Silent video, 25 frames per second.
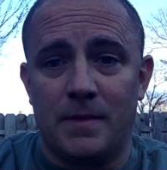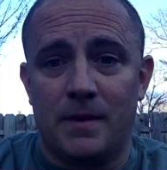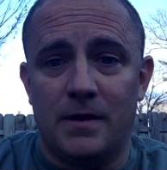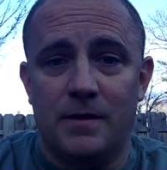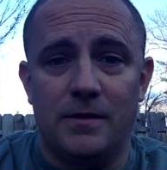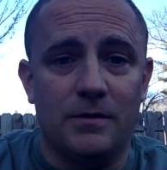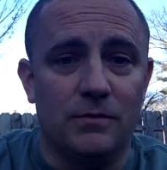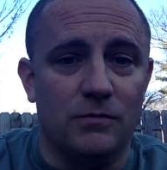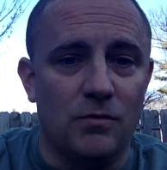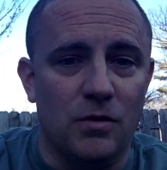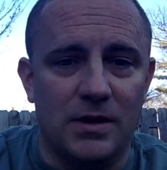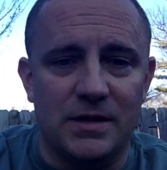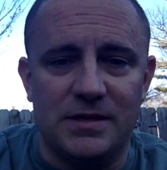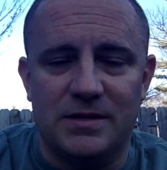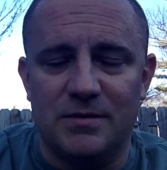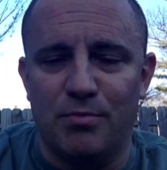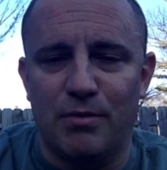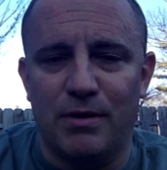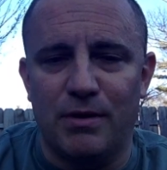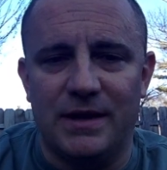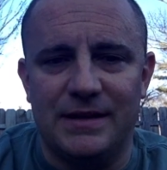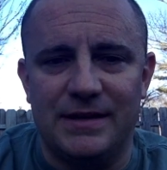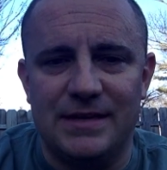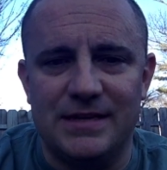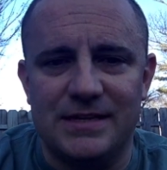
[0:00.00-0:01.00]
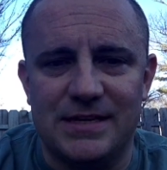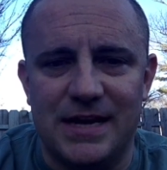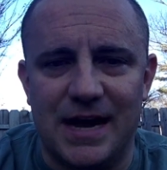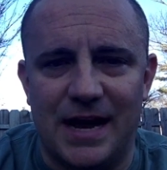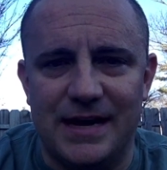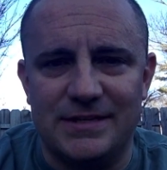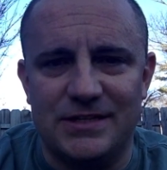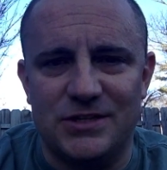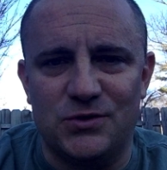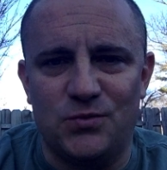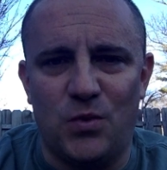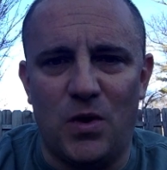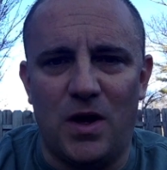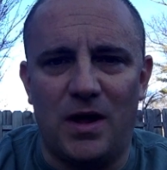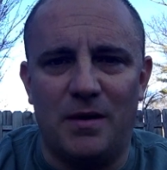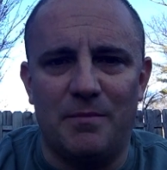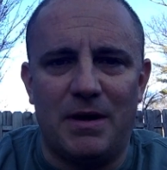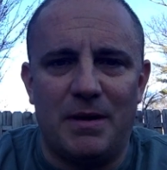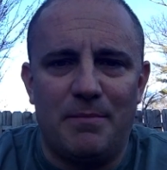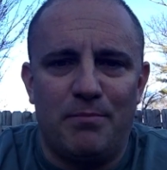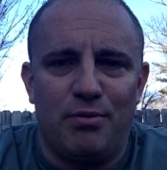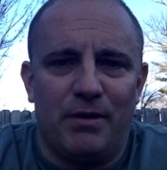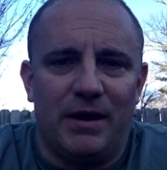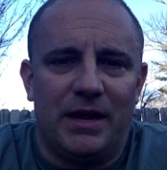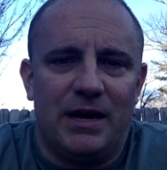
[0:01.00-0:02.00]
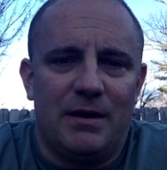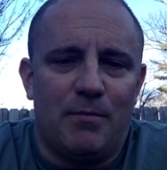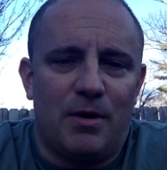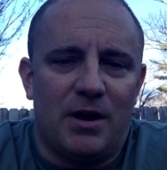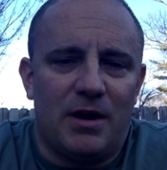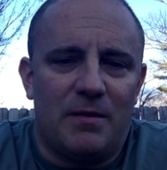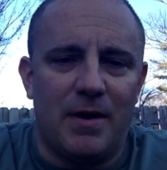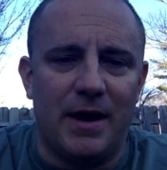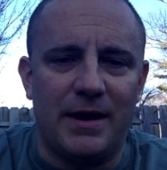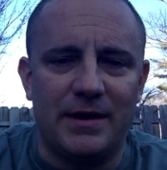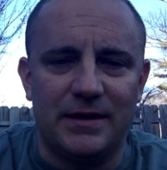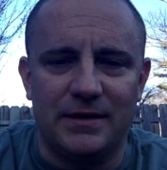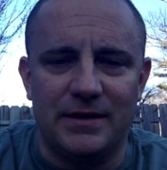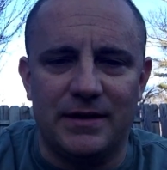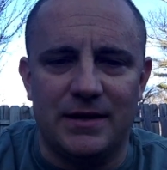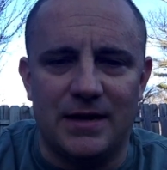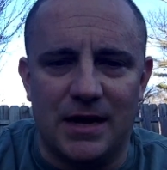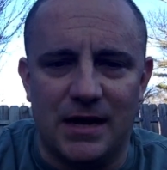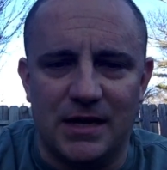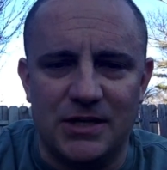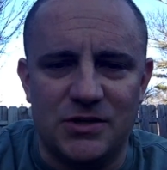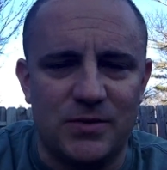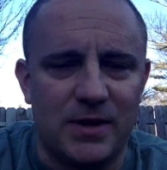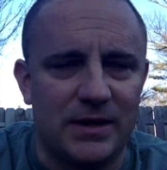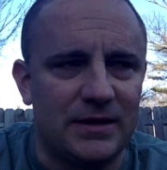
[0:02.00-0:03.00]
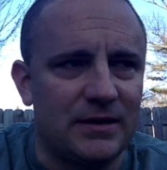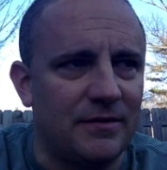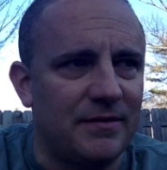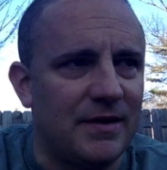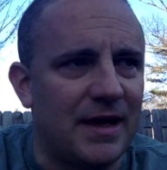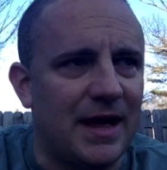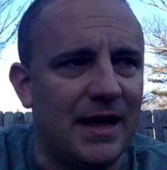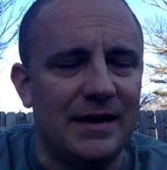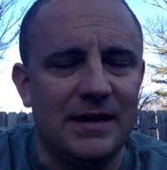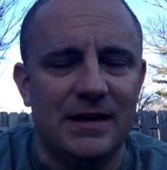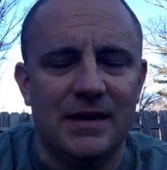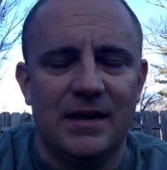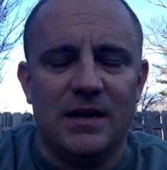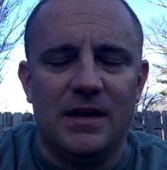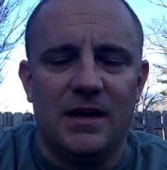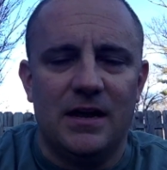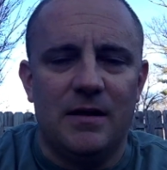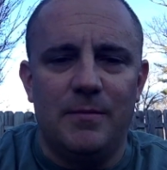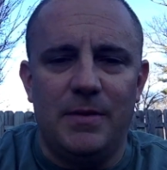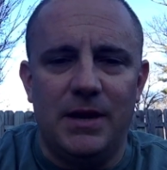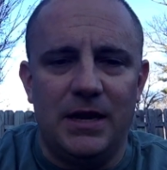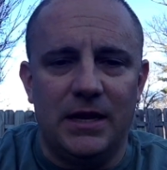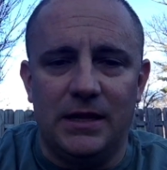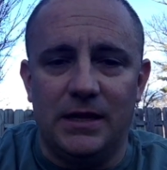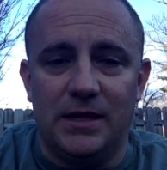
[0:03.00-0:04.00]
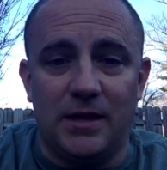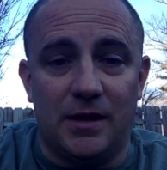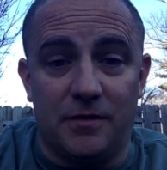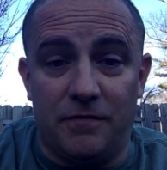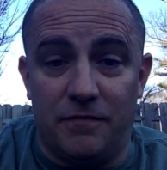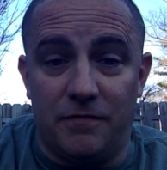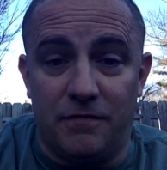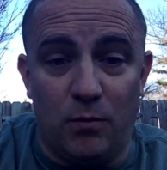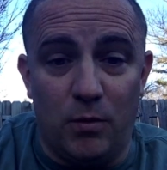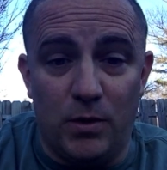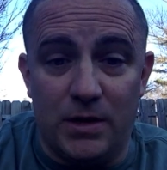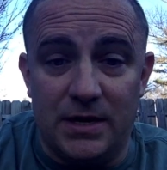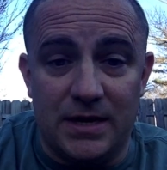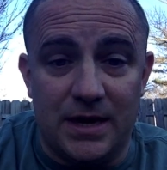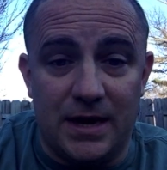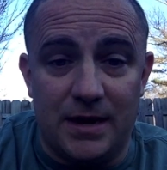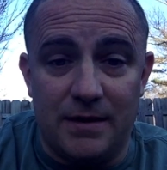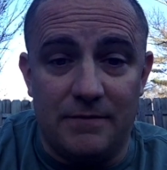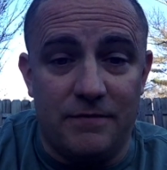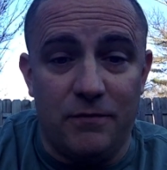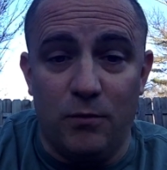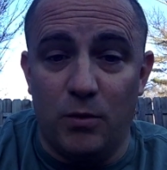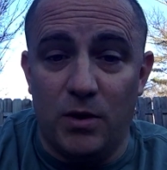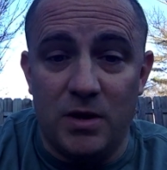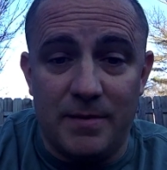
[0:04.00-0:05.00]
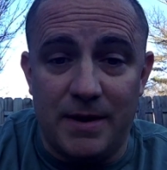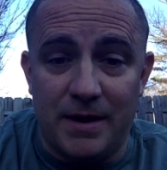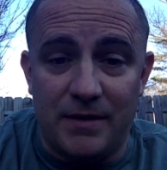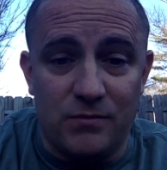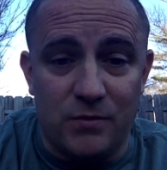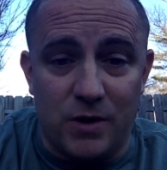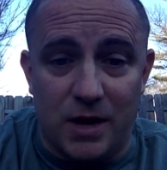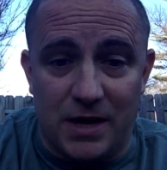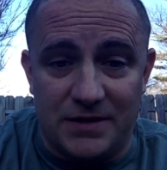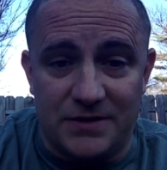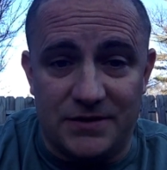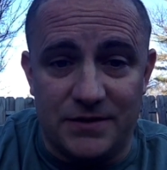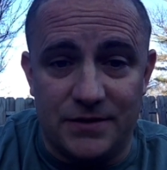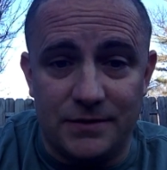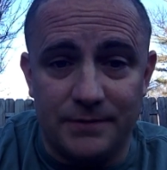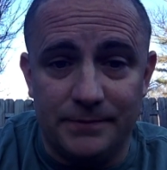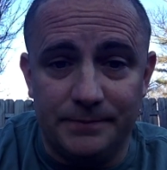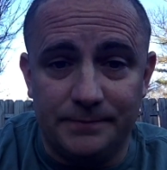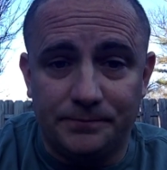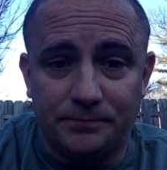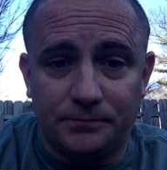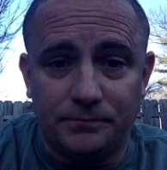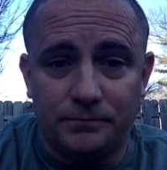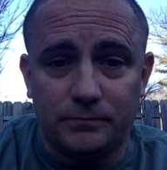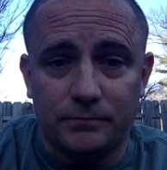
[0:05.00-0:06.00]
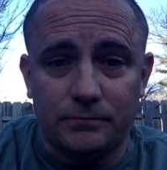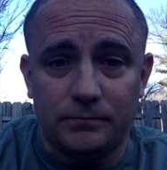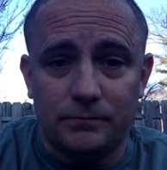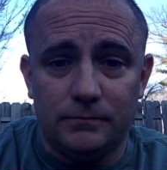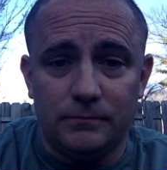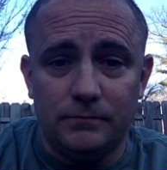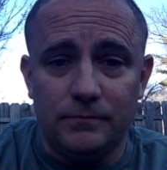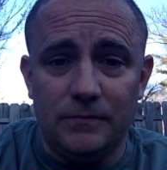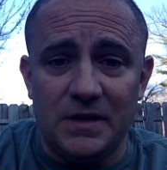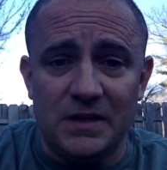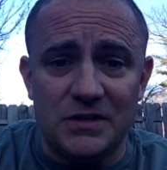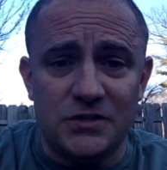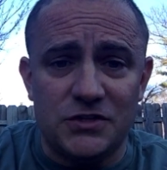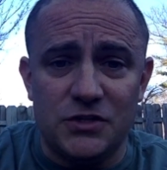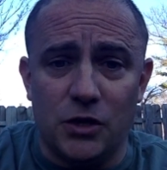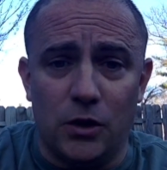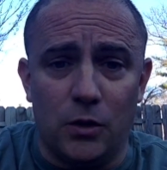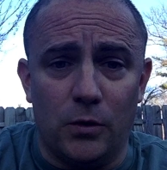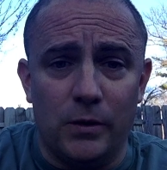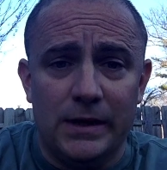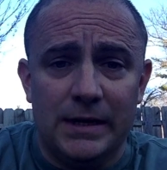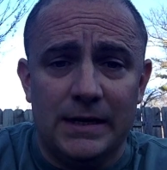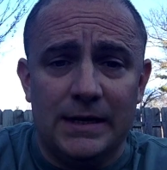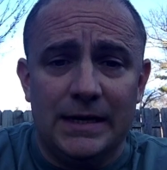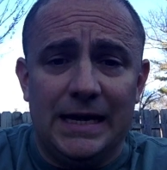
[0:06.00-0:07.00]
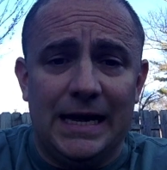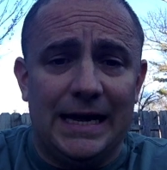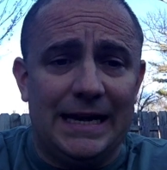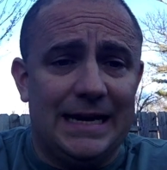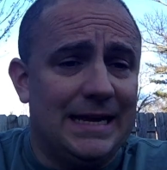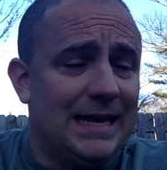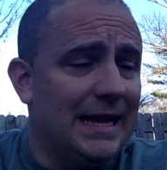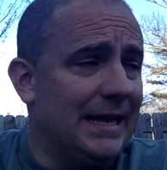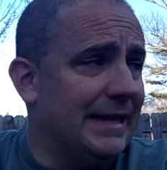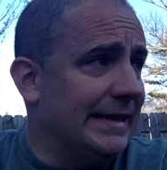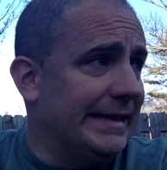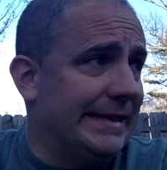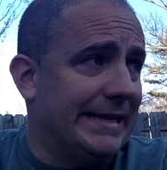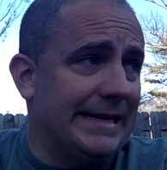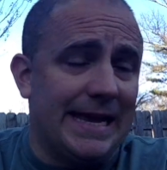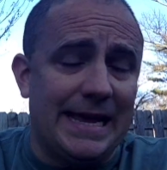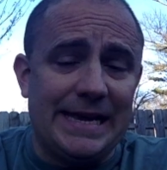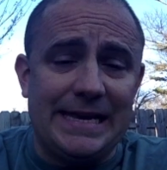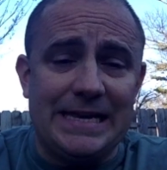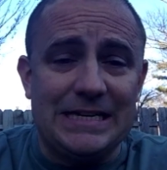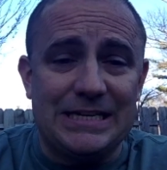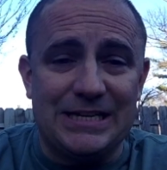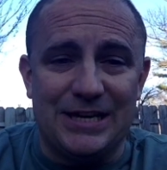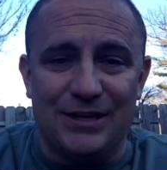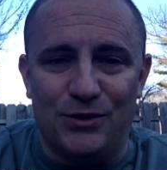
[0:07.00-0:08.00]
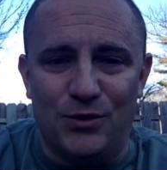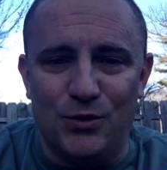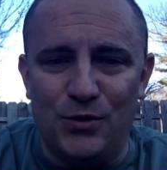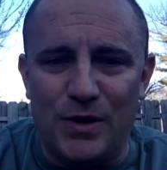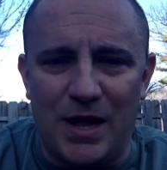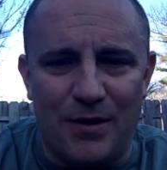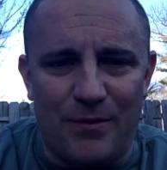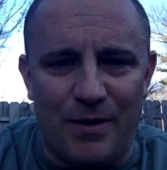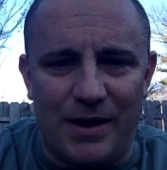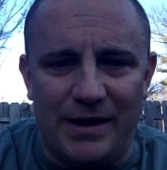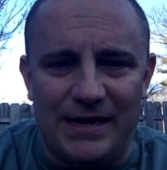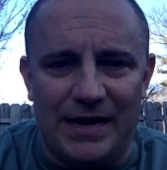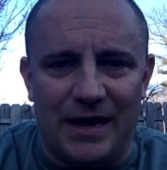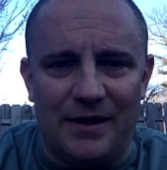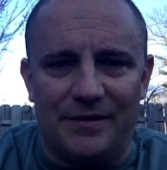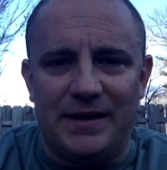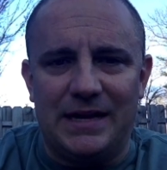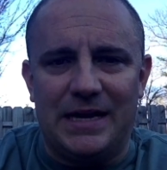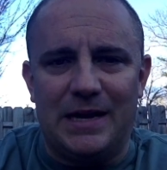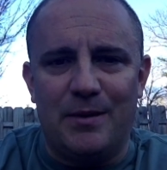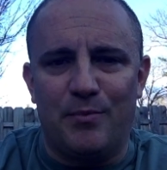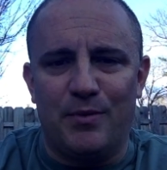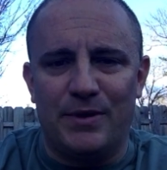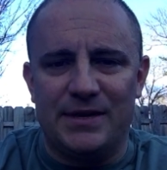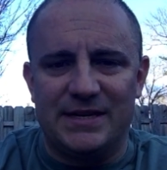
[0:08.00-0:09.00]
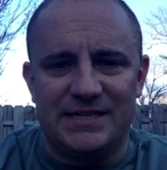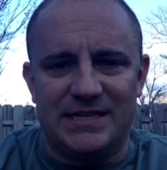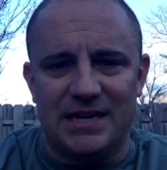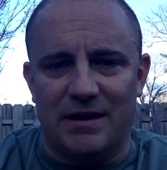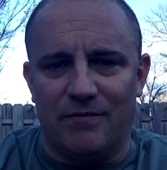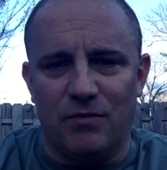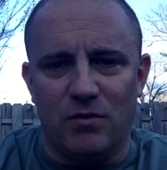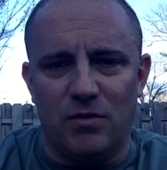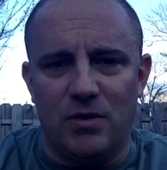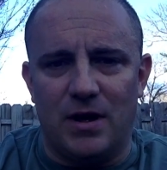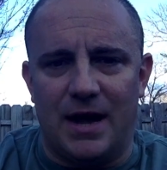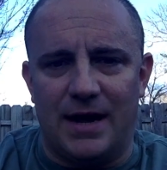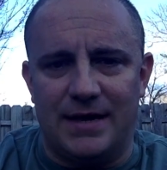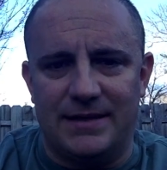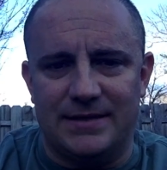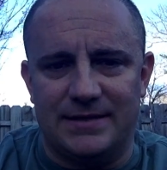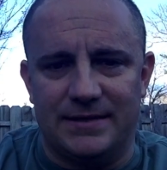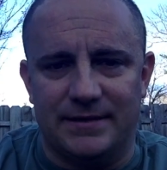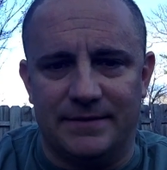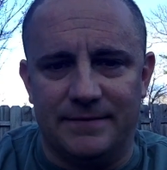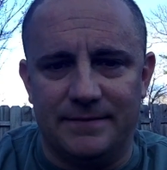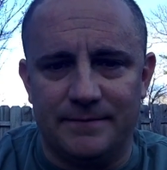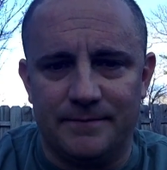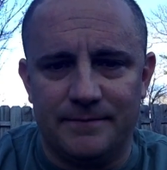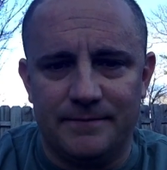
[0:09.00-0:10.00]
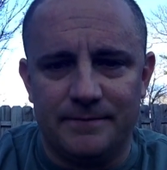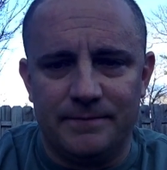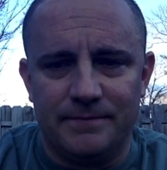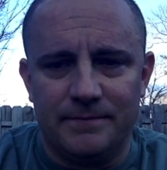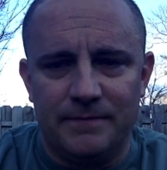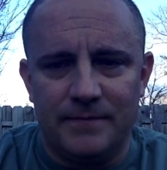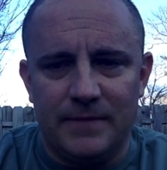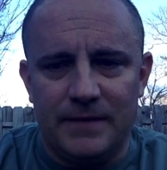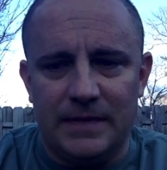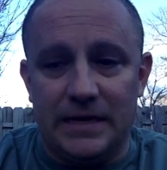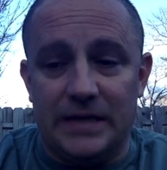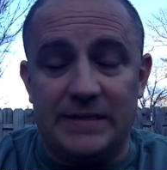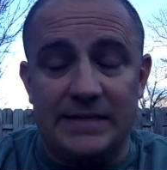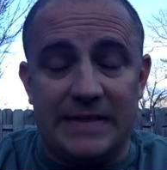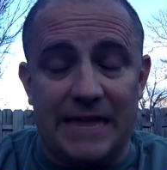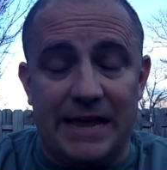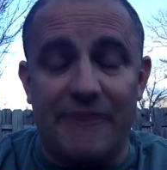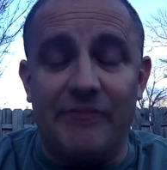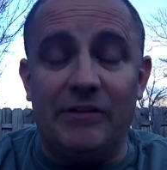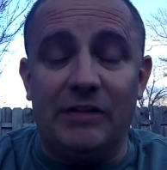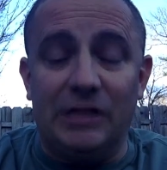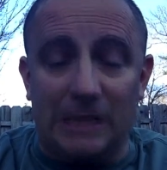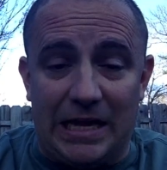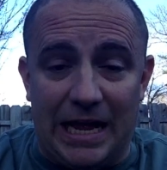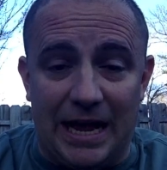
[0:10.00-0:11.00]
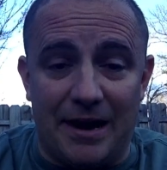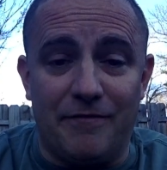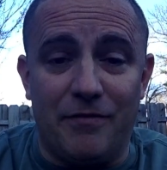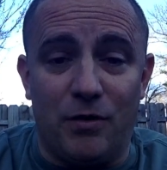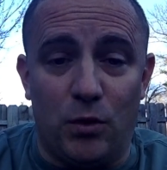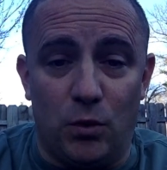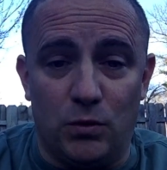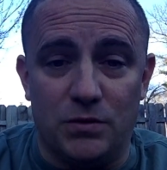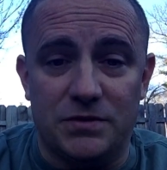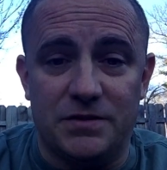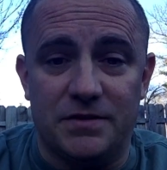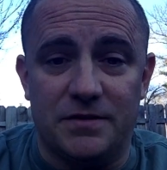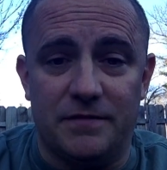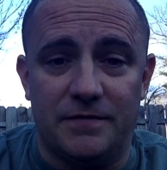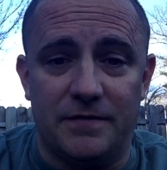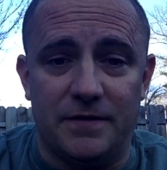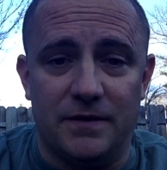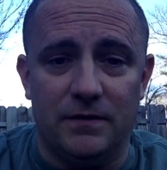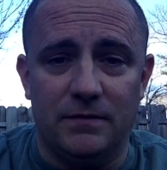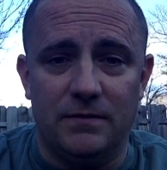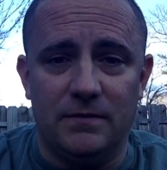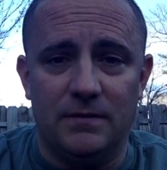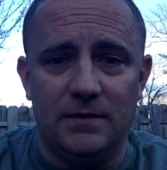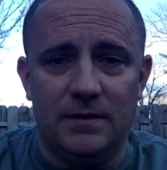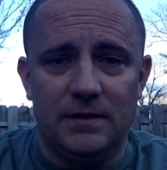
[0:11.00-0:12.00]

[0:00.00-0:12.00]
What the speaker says: you know, looking to bring in these guys as well. And by bringing them on a minor league contract, they're not immediately on the 40-man roster. So, and again, the Yankees can do that right now, and they can bring several guys in because they have a lot of holes to fill,